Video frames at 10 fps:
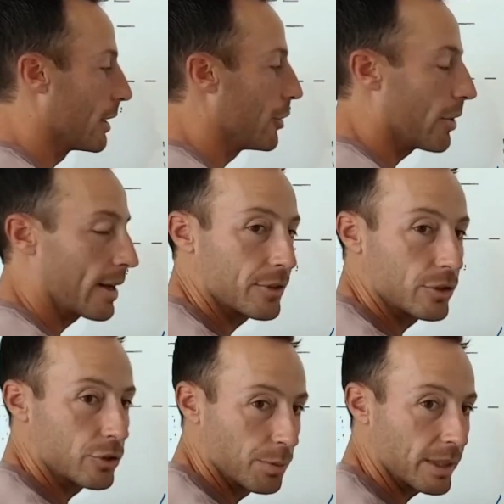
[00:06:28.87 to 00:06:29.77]
you don't have to
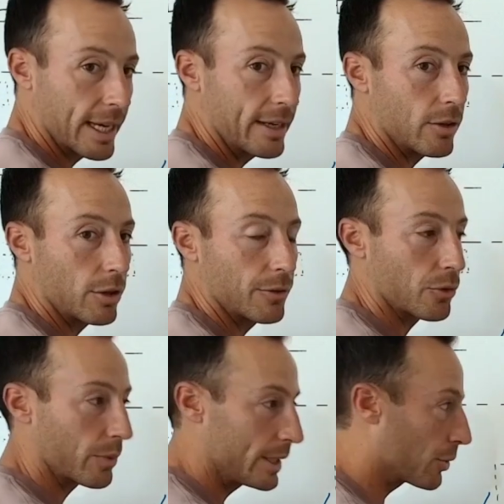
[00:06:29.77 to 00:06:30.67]
duplicate all of
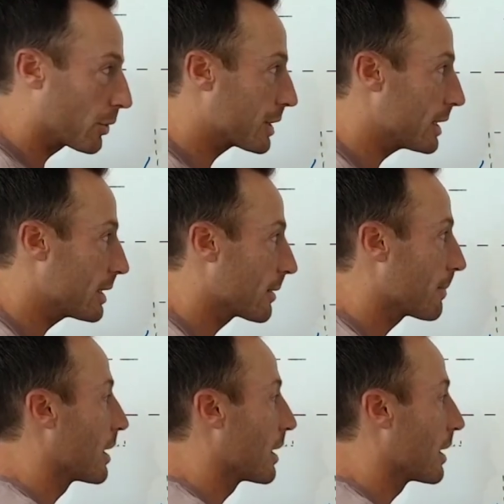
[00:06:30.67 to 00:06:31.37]
the resources,